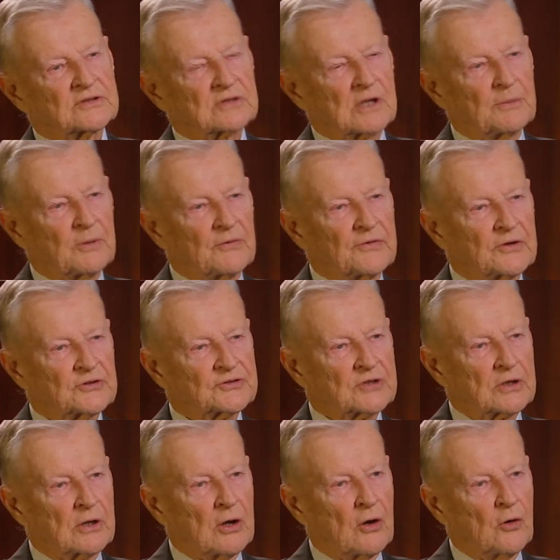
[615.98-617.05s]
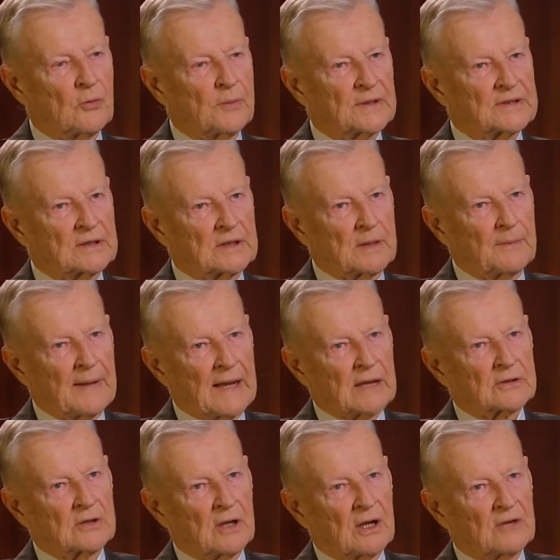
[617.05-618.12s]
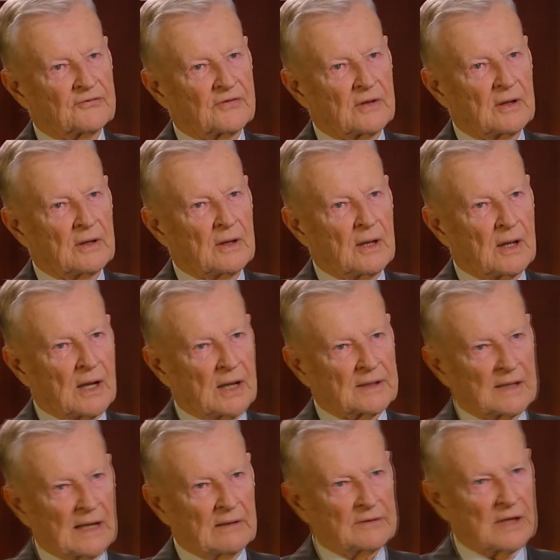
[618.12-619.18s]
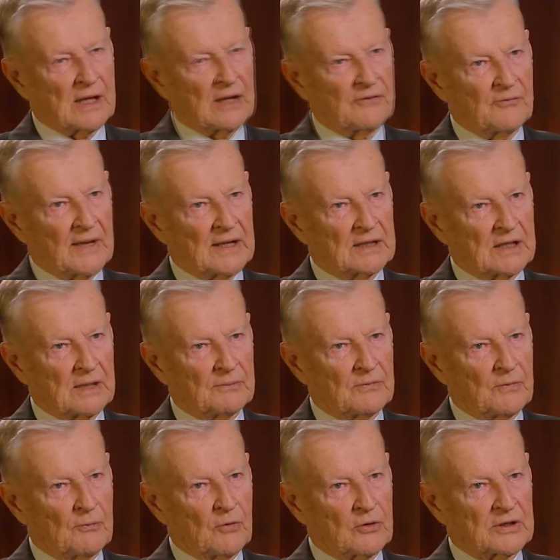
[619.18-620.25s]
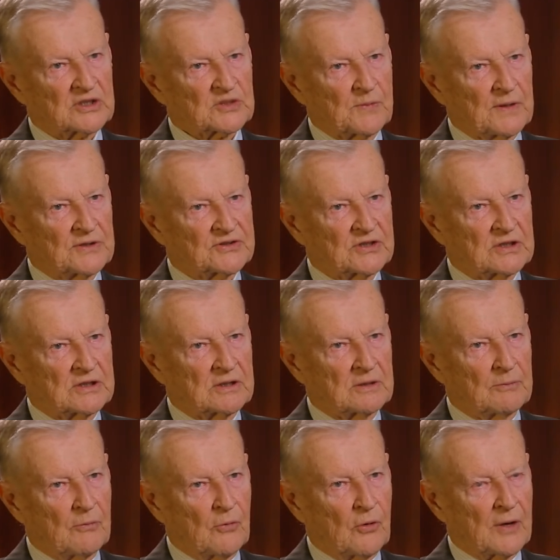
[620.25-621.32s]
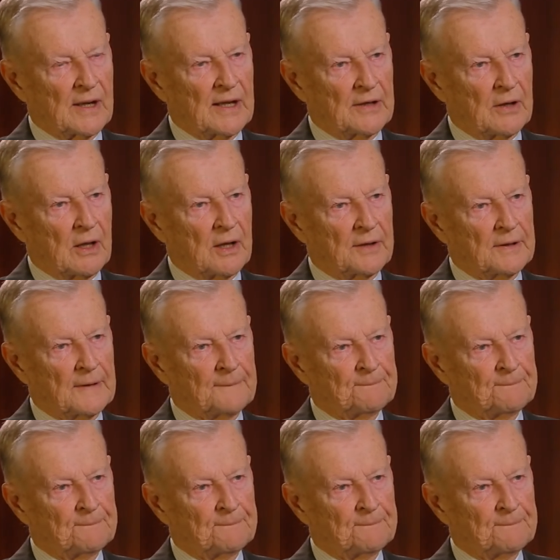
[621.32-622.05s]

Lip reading: a couple of years ago, but then they backed off. And now they have made them more explicit and more head-on.